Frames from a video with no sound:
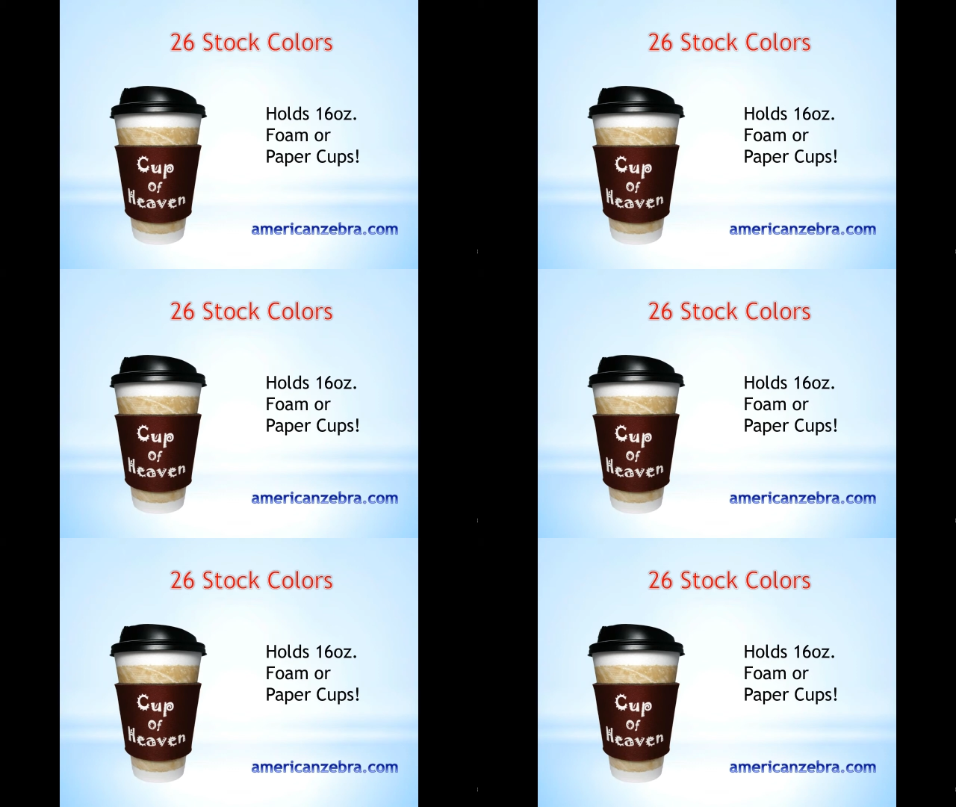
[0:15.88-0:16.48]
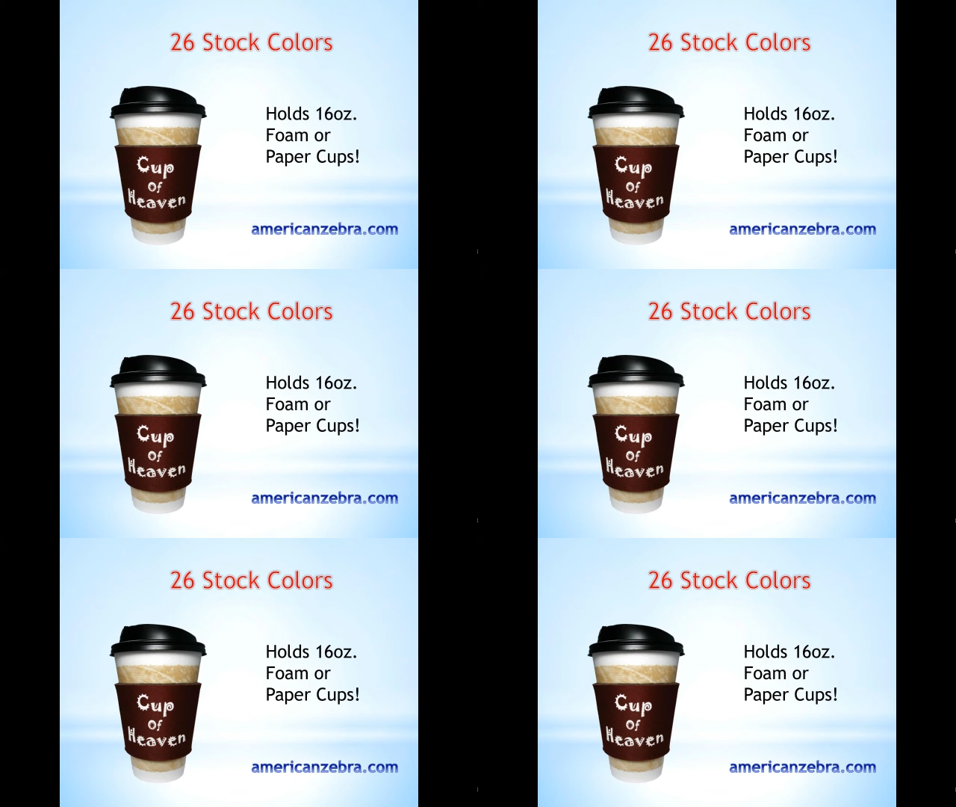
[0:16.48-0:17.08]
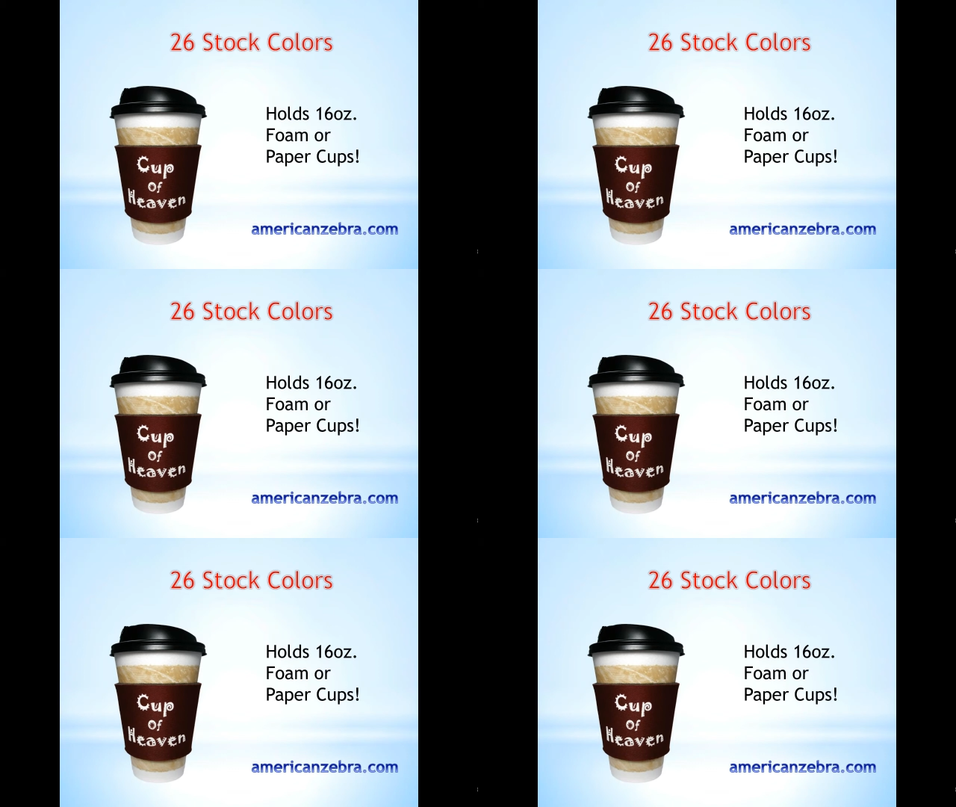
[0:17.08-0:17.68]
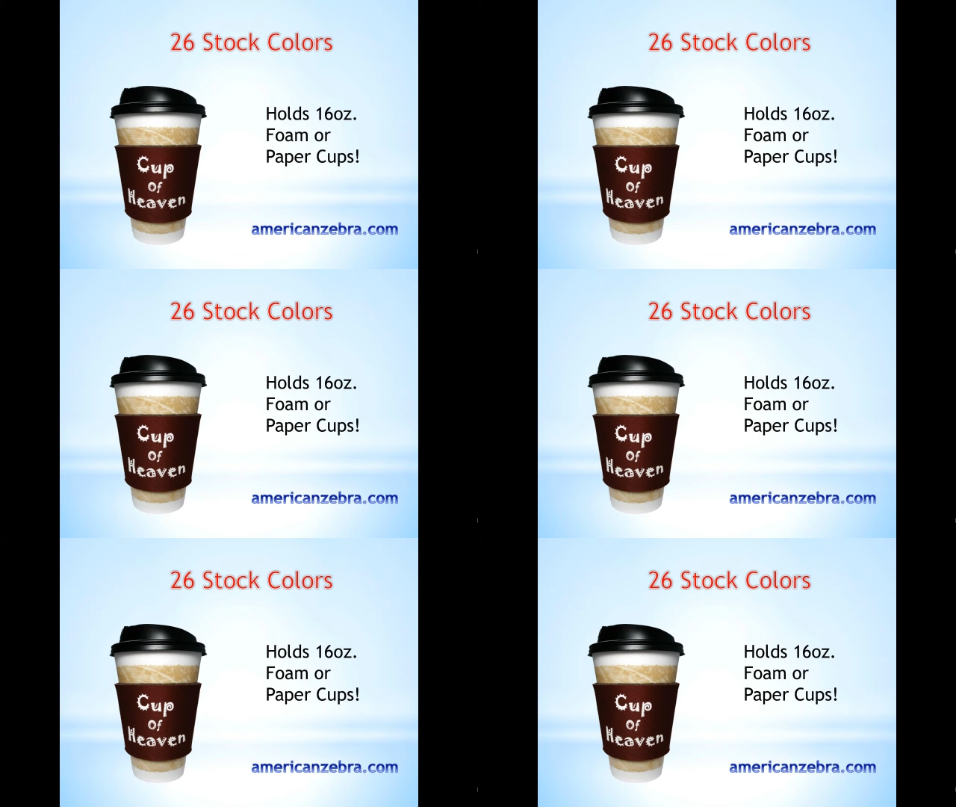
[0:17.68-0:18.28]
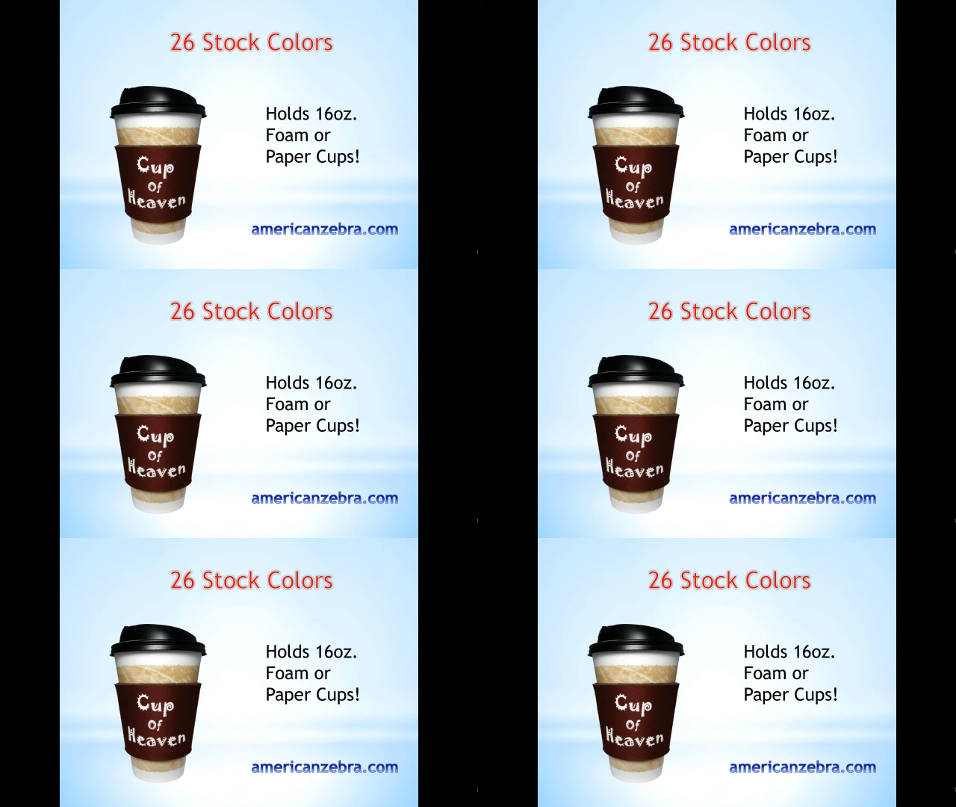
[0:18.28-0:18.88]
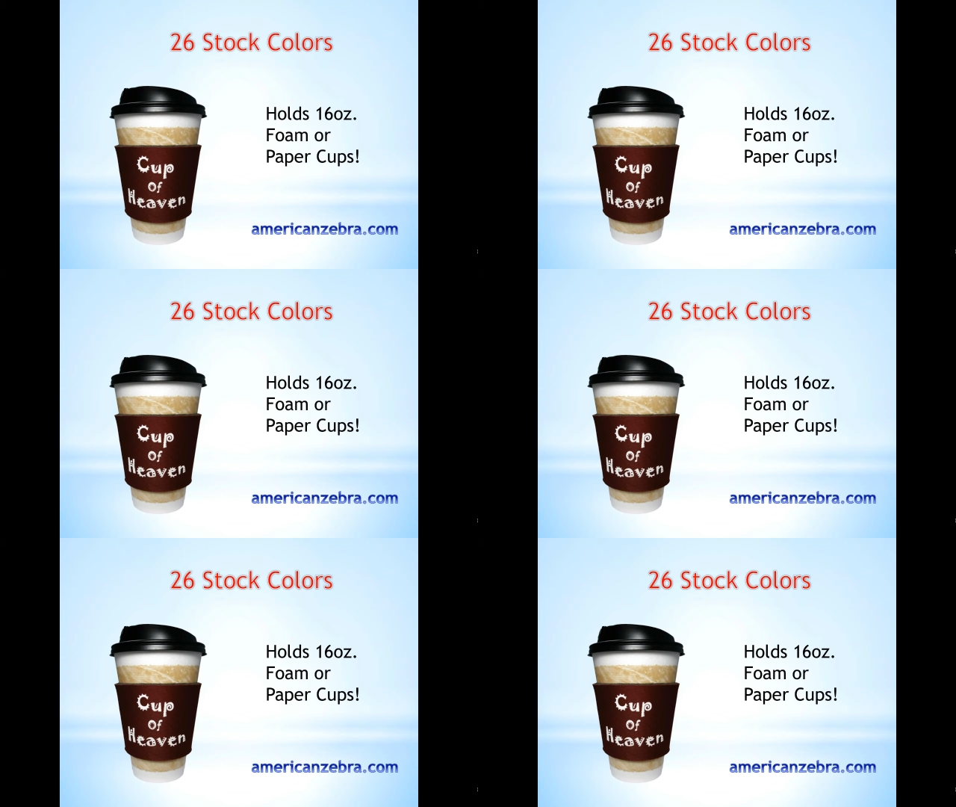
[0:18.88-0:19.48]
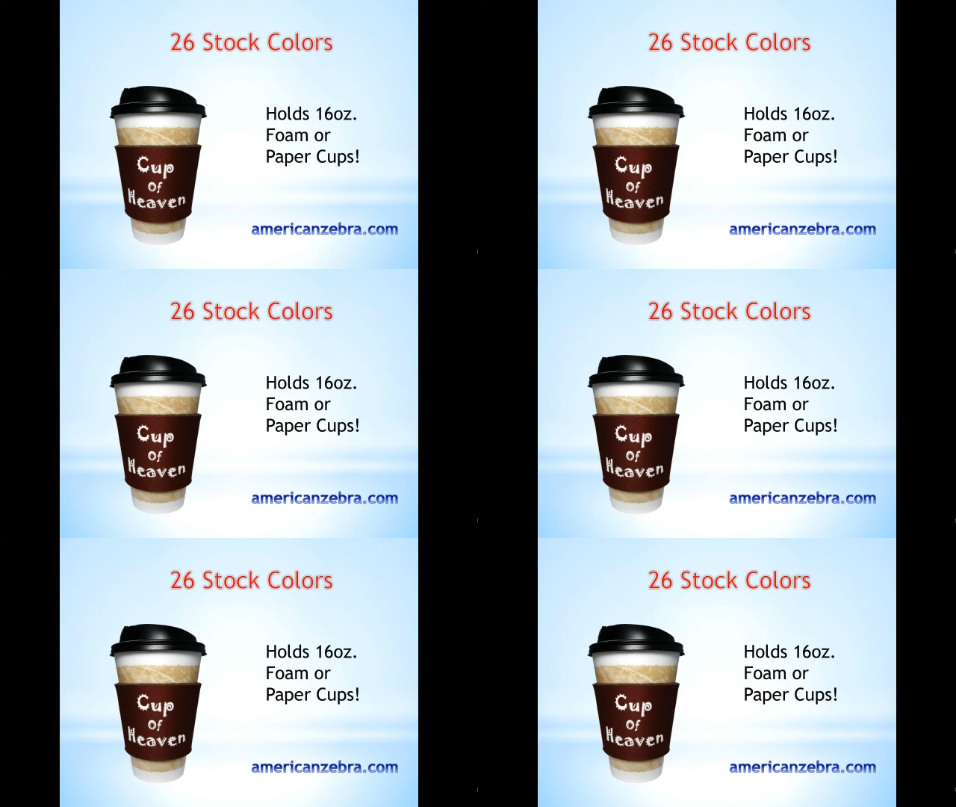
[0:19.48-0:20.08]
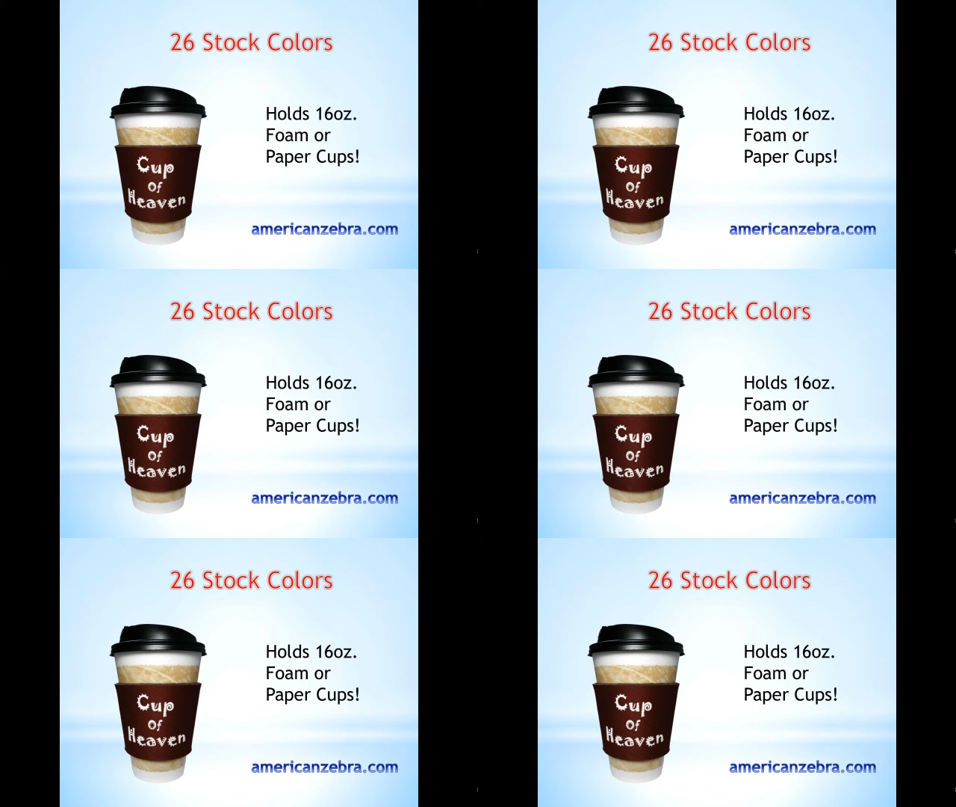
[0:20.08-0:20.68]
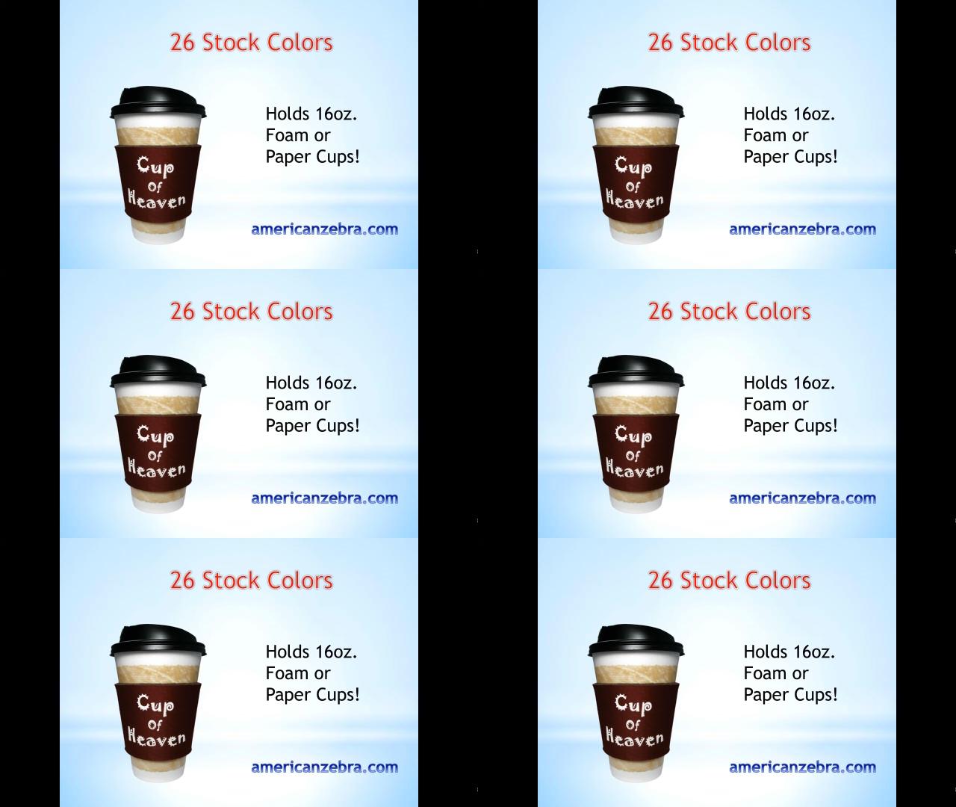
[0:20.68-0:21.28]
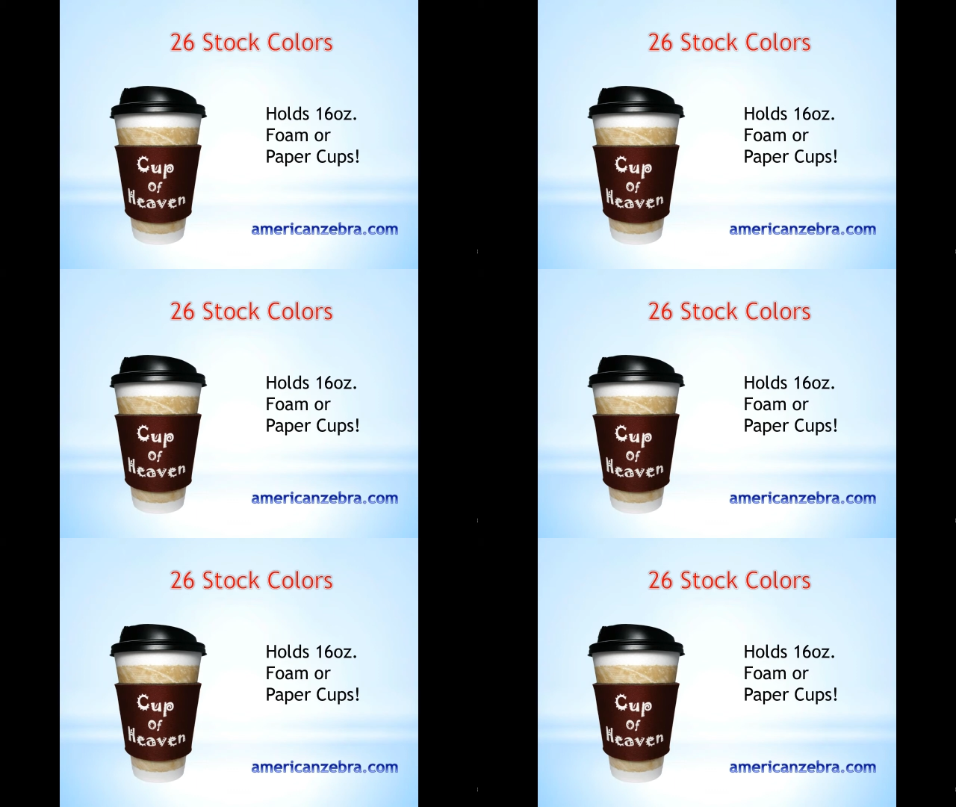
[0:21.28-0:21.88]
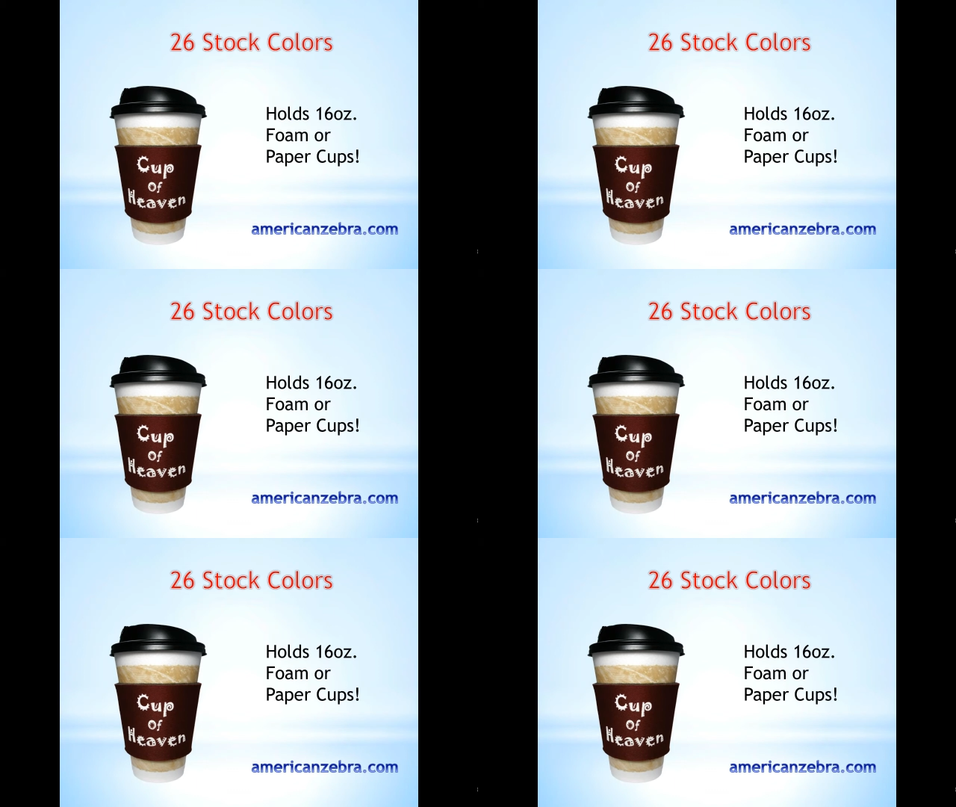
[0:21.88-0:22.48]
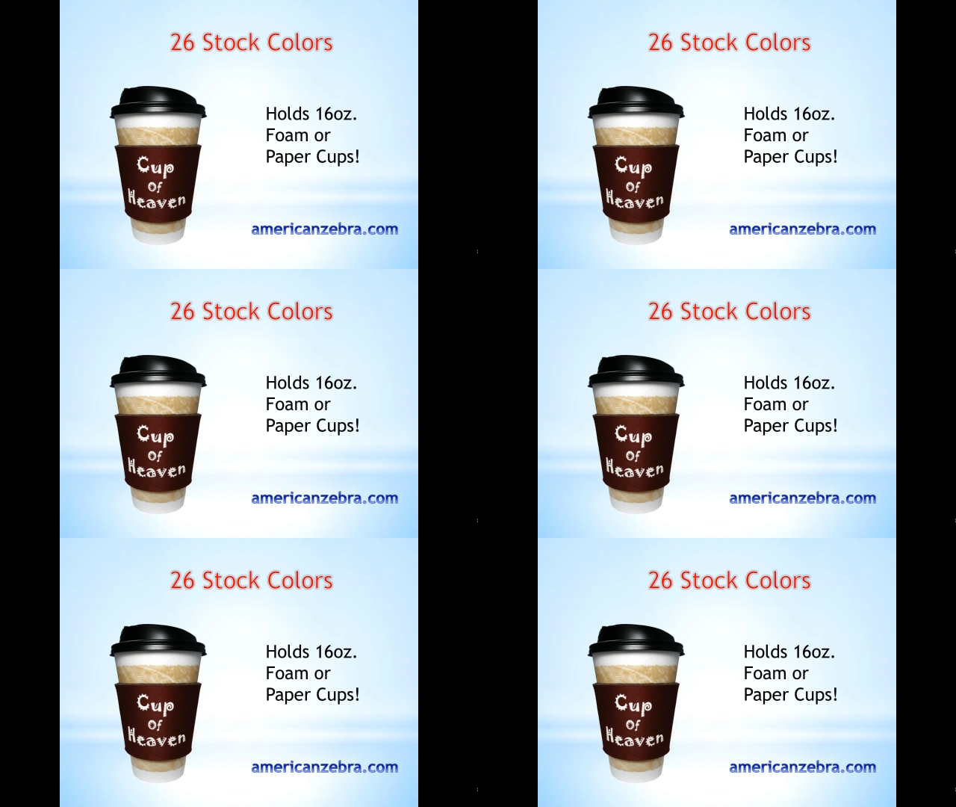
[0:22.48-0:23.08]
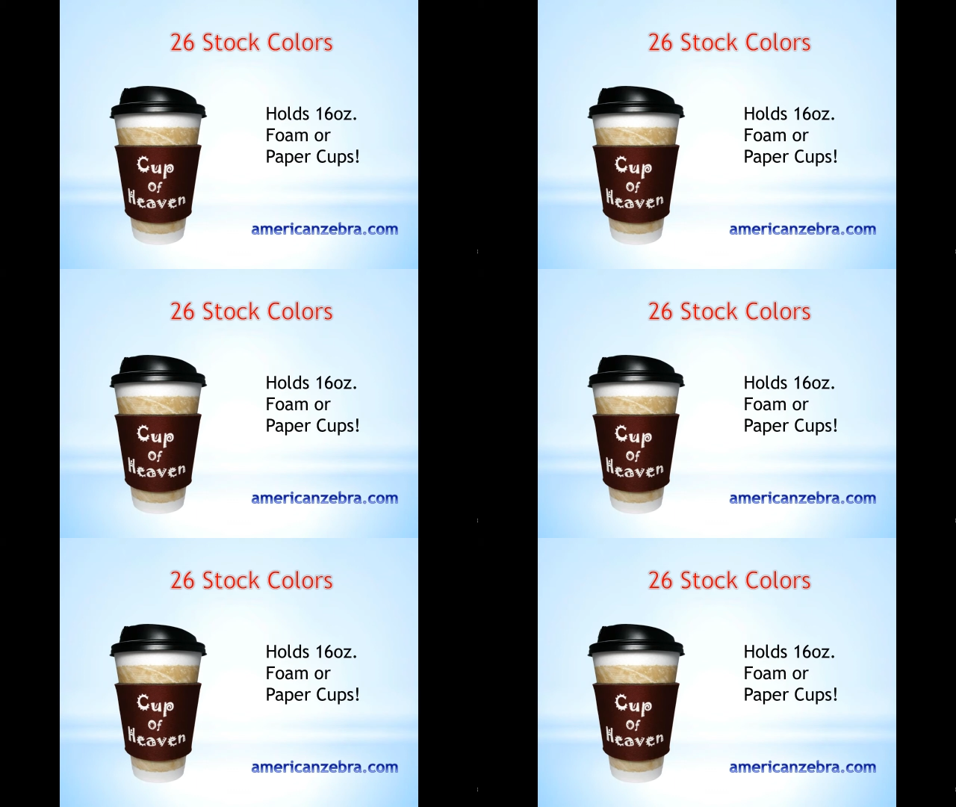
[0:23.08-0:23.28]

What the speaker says: [unreadable: no face in view]